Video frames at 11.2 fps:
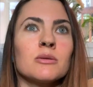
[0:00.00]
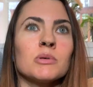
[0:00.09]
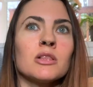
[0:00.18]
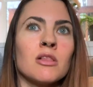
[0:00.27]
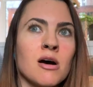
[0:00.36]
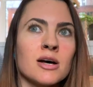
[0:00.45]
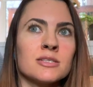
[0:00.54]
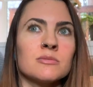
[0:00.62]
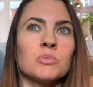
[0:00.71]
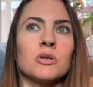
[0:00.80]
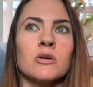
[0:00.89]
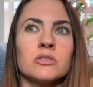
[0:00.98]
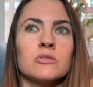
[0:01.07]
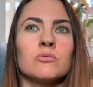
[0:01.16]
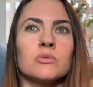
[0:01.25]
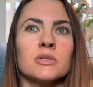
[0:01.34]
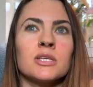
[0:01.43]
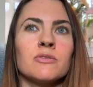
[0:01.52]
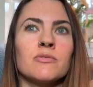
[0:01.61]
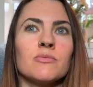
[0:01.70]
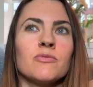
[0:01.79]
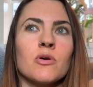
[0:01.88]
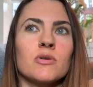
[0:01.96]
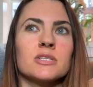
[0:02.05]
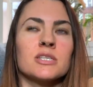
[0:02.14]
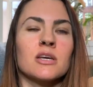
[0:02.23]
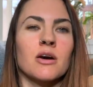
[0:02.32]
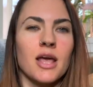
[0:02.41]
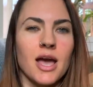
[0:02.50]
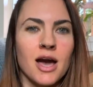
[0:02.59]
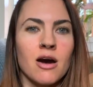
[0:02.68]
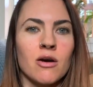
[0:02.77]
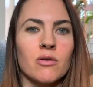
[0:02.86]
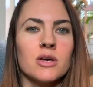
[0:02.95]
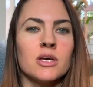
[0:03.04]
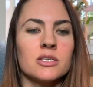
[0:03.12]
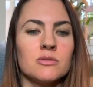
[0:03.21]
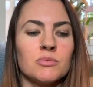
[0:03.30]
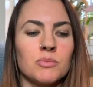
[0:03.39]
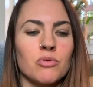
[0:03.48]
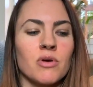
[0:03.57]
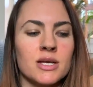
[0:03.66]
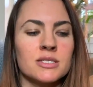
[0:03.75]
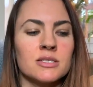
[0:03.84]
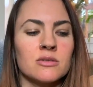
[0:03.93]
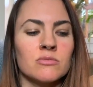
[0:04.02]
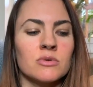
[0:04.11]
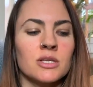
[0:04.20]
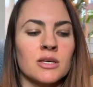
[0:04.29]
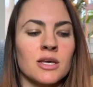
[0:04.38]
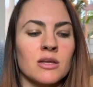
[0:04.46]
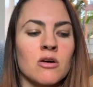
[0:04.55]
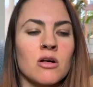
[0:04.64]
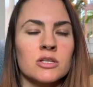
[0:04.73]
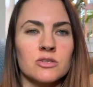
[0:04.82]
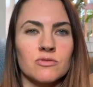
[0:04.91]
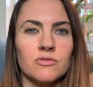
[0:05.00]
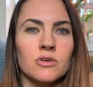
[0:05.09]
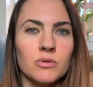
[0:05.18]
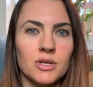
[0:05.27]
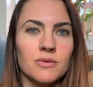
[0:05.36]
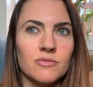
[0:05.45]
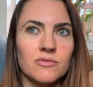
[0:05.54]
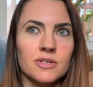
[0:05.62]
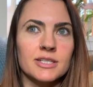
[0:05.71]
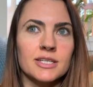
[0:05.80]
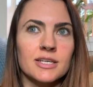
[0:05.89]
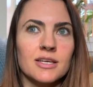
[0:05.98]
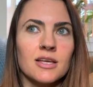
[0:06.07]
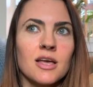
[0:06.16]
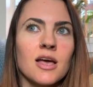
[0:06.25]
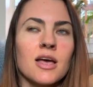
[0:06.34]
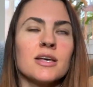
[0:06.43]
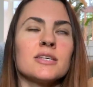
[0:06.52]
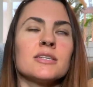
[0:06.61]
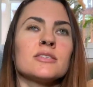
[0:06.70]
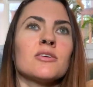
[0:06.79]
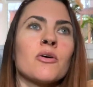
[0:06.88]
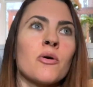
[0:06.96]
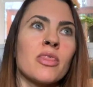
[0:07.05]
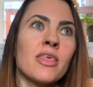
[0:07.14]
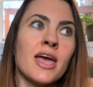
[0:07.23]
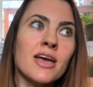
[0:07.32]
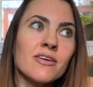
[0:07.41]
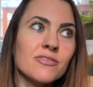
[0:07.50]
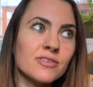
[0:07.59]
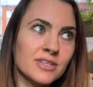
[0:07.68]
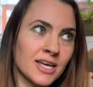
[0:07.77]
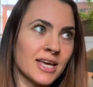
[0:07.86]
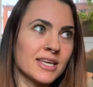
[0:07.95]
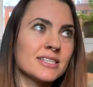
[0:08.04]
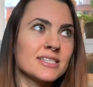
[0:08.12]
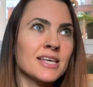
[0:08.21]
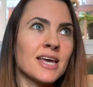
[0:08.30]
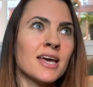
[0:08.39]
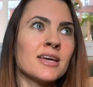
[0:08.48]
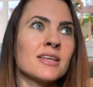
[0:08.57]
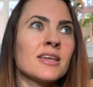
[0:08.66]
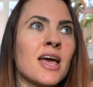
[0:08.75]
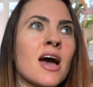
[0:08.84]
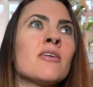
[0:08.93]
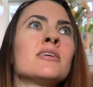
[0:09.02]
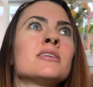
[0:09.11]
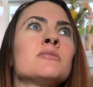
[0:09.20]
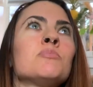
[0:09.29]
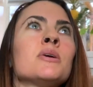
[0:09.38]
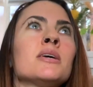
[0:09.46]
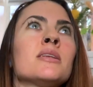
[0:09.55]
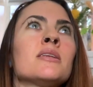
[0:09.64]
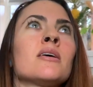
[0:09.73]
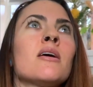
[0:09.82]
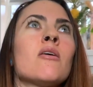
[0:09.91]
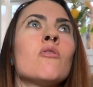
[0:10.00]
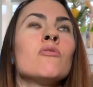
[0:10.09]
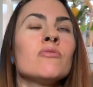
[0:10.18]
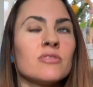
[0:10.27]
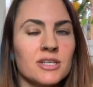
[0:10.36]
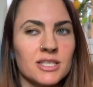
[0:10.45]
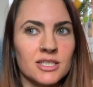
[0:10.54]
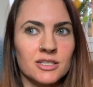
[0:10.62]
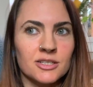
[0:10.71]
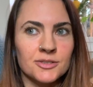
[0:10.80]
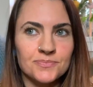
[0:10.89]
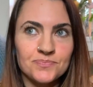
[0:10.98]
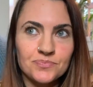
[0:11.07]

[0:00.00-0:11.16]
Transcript: a bit lost, but also really focusing on how to be present and really acknowledge and feel what I'm feeling. So thankfully I can say now that it's been over a year,